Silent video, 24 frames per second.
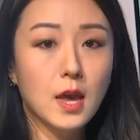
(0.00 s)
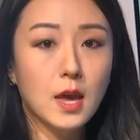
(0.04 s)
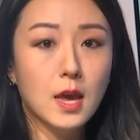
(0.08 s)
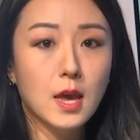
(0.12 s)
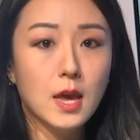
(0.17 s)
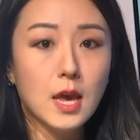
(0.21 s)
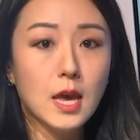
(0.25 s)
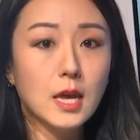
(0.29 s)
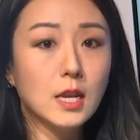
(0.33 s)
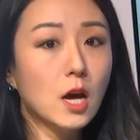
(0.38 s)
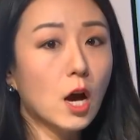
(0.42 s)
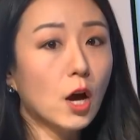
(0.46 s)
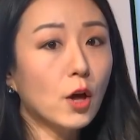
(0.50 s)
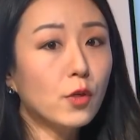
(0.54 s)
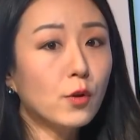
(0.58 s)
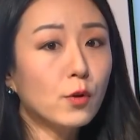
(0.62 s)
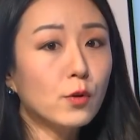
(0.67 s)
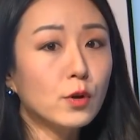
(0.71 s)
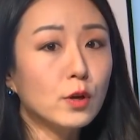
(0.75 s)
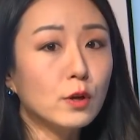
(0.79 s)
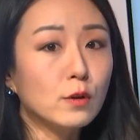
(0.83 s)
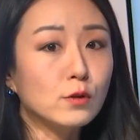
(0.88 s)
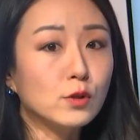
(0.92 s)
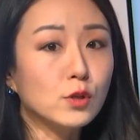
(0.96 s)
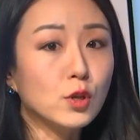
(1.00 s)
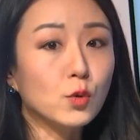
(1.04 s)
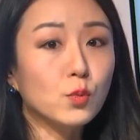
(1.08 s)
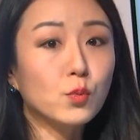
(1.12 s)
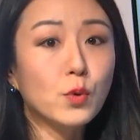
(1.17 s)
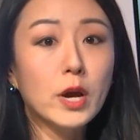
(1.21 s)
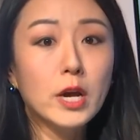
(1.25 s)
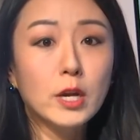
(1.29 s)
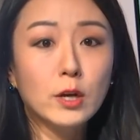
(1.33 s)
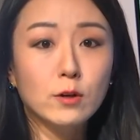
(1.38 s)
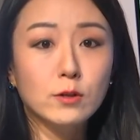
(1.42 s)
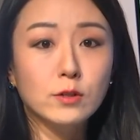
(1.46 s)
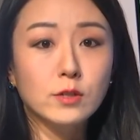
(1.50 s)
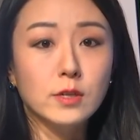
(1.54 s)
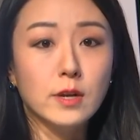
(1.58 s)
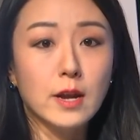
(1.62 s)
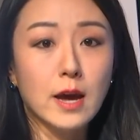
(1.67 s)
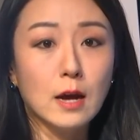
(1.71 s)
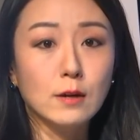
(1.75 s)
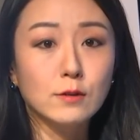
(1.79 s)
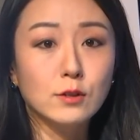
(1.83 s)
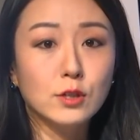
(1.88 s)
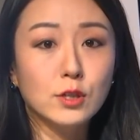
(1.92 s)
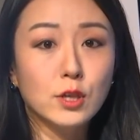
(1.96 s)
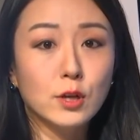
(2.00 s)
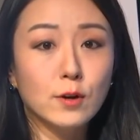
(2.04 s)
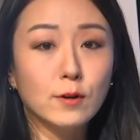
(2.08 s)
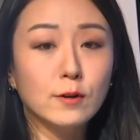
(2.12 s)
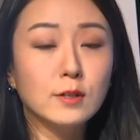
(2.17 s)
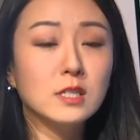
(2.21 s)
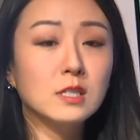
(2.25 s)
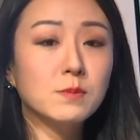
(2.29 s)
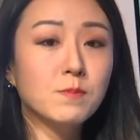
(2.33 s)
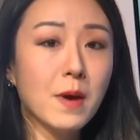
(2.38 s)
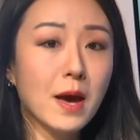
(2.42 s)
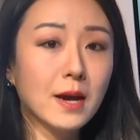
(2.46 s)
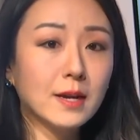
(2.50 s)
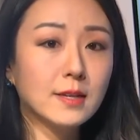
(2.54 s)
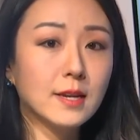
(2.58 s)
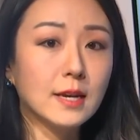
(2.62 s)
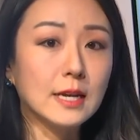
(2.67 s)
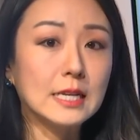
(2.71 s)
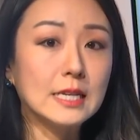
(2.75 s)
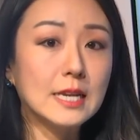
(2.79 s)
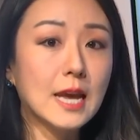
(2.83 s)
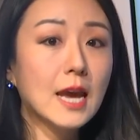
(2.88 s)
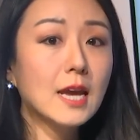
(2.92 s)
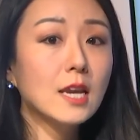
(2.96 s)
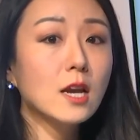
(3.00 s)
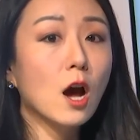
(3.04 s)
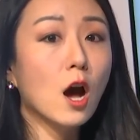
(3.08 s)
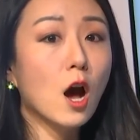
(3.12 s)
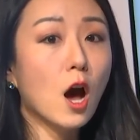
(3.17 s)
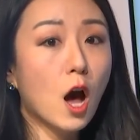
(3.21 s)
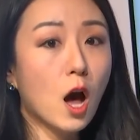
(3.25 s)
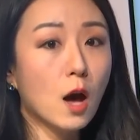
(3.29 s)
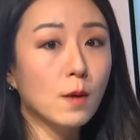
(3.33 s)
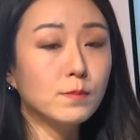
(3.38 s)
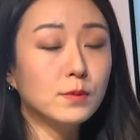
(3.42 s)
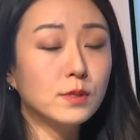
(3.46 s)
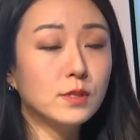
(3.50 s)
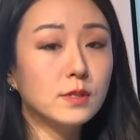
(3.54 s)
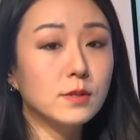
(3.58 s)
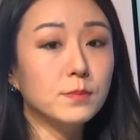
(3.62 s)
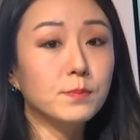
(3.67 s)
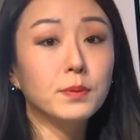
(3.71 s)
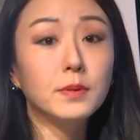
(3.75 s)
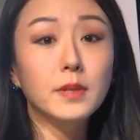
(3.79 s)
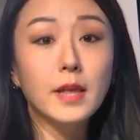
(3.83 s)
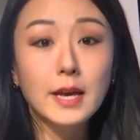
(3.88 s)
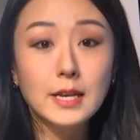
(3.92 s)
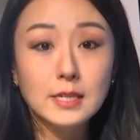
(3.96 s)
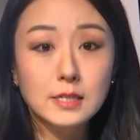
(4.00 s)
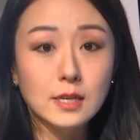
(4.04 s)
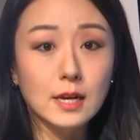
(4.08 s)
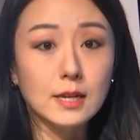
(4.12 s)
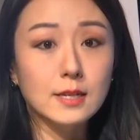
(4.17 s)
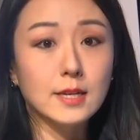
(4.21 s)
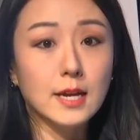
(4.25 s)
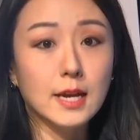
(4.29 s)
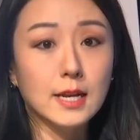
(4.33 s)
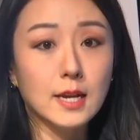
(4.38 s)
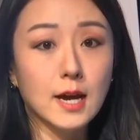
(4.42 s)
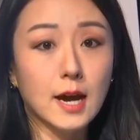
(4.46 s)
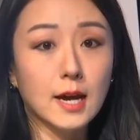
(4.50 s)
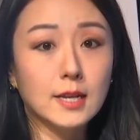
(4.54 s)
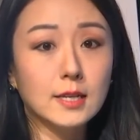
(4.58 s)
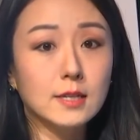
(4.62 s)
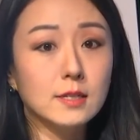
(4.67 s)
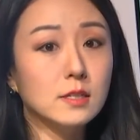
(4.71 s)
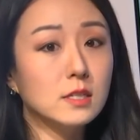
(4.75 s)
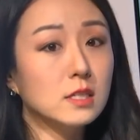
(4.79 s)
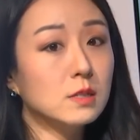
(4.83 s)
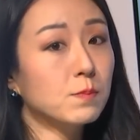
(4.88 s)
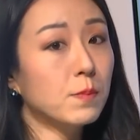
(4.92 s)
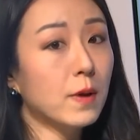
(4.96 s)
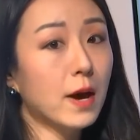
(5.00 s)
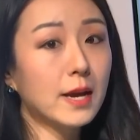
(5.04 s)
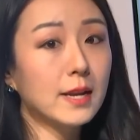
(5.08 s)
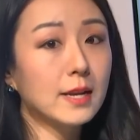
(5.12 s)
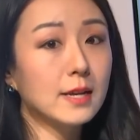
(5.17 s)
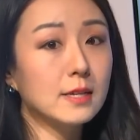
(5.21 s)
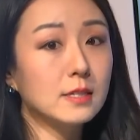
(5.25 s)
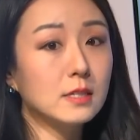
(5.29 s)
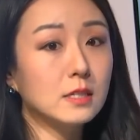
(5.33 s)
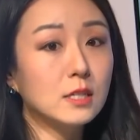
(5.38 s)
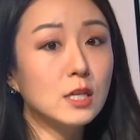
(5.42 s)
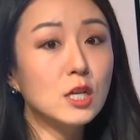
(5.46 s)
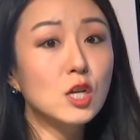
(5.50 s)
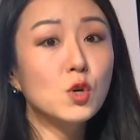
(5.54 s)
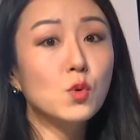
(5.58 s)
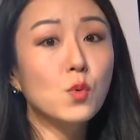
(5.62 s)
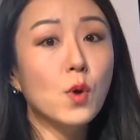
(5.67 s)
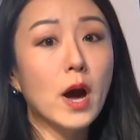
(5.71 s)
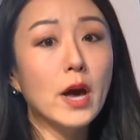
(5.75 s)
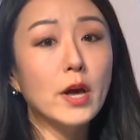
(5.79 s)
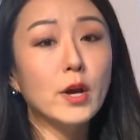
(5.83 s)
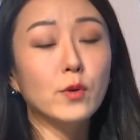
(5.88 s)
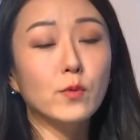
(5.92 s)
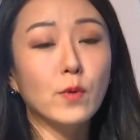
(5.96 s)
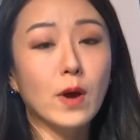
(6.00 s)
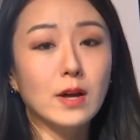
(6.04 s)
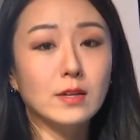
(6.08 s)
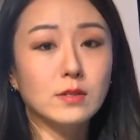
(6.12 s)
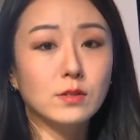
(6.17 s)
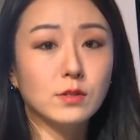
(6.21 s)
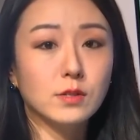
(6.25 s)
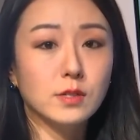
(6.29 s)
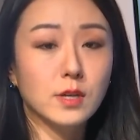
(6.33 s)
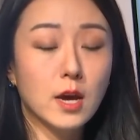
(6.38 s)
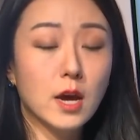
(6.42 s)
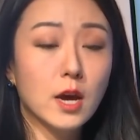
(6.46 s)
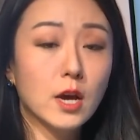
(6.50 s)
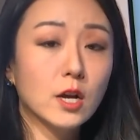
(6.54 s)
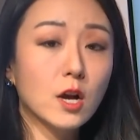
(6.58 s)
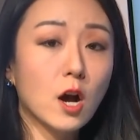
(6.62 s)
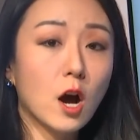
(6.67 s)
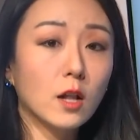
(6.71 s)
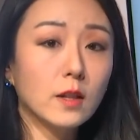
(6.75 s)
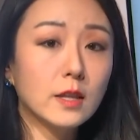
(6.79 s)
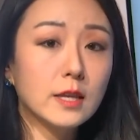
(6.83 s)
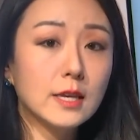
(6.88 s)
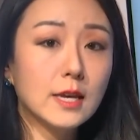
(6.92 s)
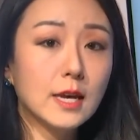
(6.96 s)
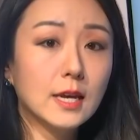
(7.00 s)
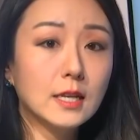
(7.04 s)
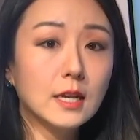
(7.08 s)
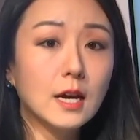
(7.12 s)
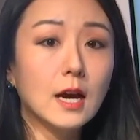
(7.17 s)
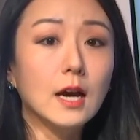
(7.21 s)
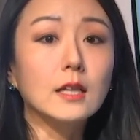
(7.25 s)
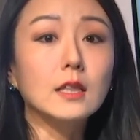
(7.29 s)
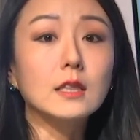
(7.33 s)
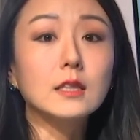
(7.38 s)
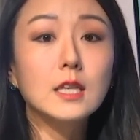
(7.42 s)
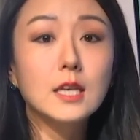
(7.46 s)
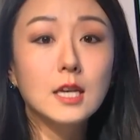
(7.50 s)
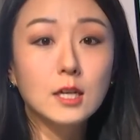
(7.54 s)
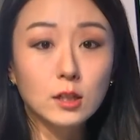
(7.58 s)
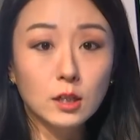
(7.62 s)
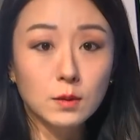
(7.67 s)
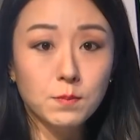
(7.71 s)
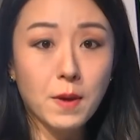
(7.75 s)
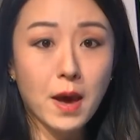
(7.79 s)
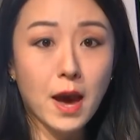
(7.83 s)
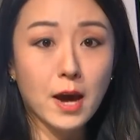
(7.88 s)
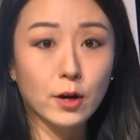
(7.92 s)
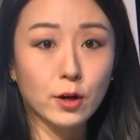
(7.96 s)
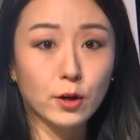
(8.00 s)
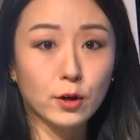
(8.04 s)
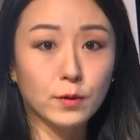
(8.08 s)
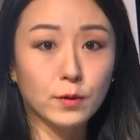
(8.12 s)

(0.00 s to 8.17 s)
In other news, the Raiders announced they're expecting Nate Hobbs to play Sunday night despite his DUI arrest, calling it a legal matter.